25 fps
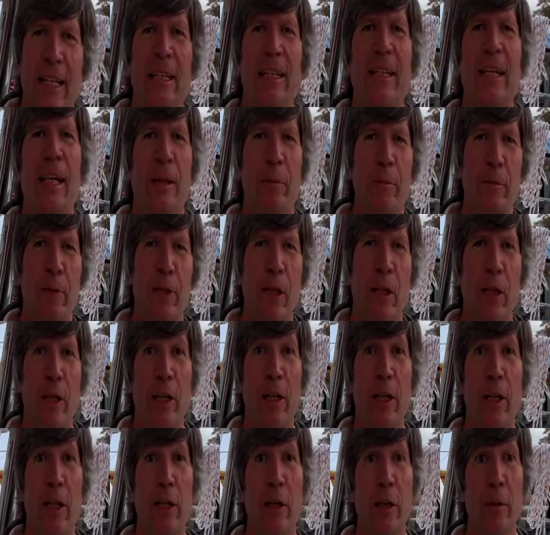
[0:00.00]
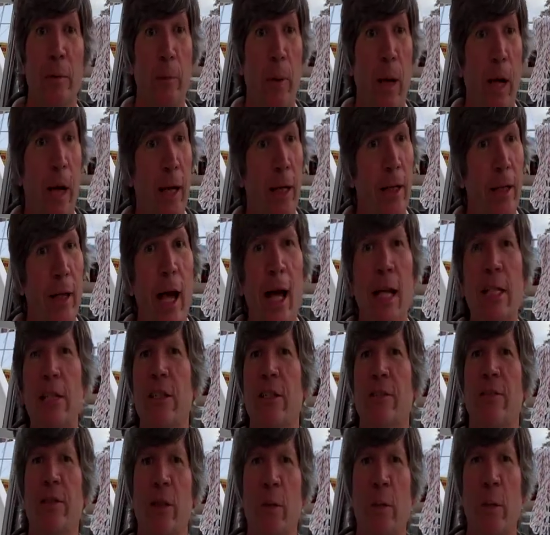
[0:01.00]
Yeah, so they're buying lots
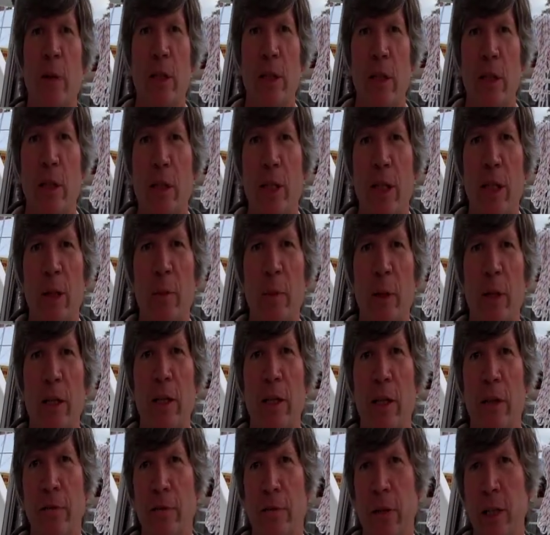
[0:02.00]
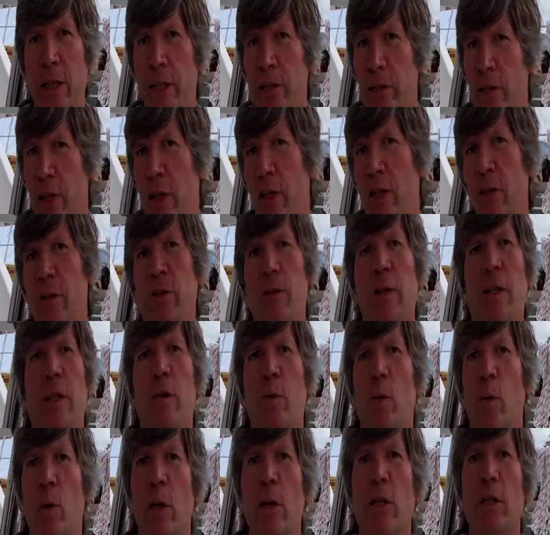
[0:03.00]
of them, and they're going to be in their fleets all over the
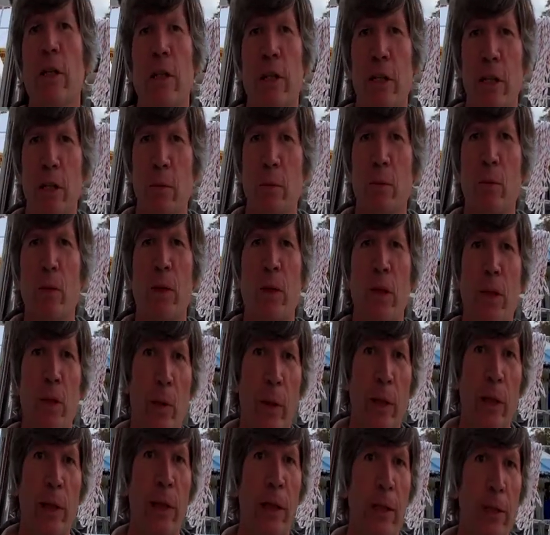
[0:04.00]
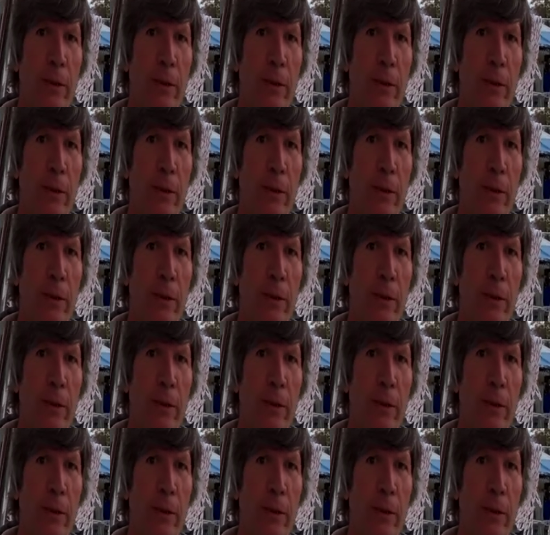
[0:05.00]
world here really quickly.